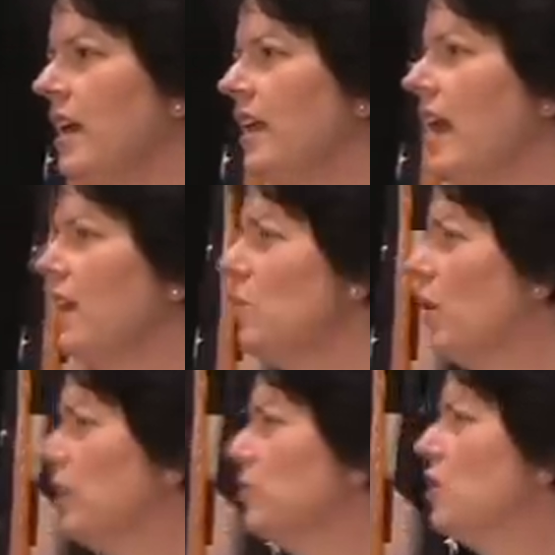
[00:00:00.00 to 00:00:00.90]
And
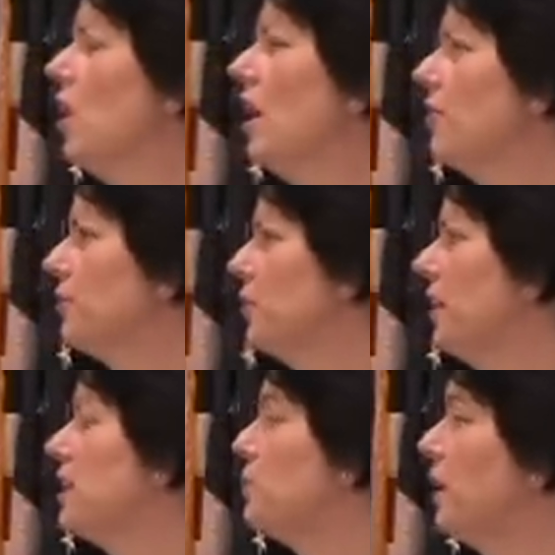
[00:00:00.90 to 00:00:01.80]
anyone who's gone through an
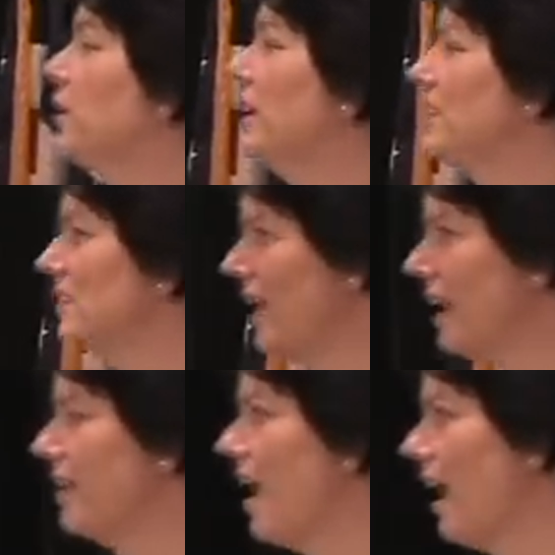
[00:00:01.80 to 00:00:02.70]
experience
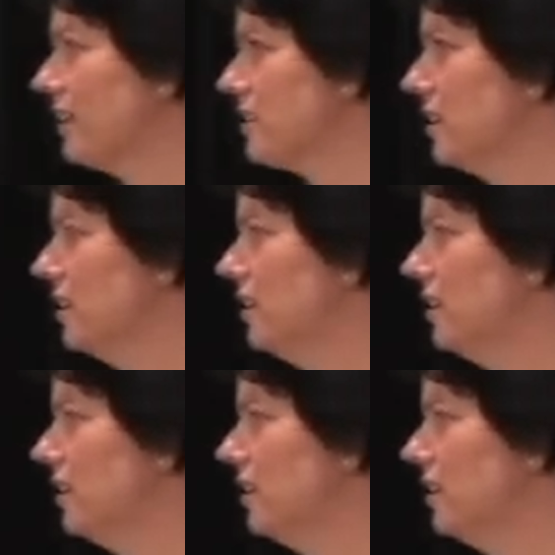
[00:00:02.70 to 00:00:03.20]
like that,